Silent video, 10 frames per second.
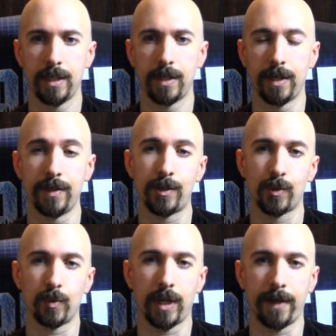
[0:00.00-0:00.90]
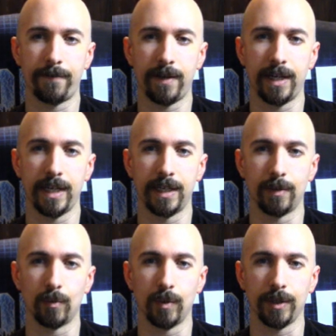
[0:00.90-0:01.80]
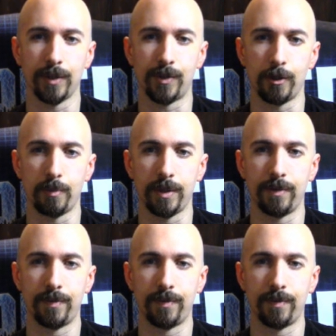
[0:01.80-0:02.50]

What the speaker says: And this is what I find really stupid.